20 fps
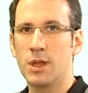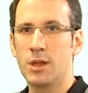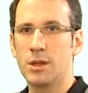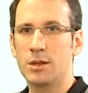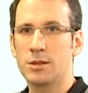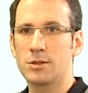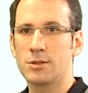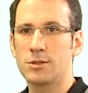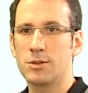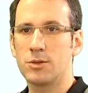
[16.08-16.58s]

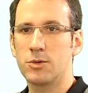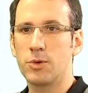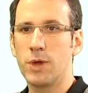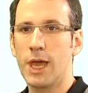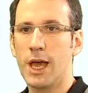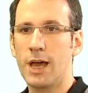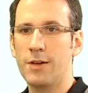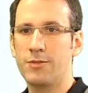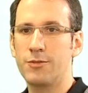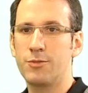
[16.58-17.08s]
So we
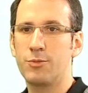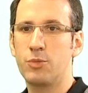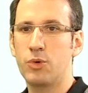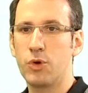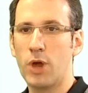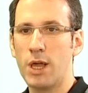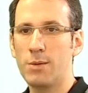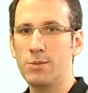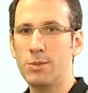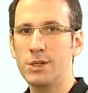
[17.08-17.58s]
have
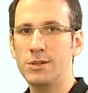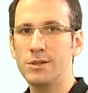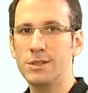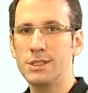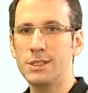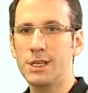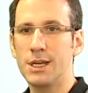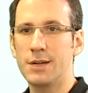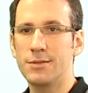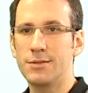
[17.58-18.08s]
primary
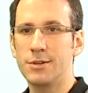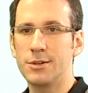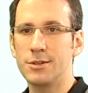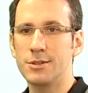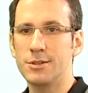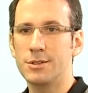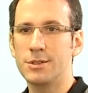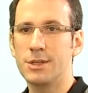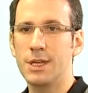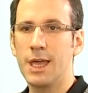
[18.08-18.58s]

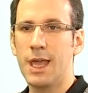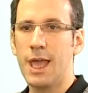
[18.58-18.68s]
servers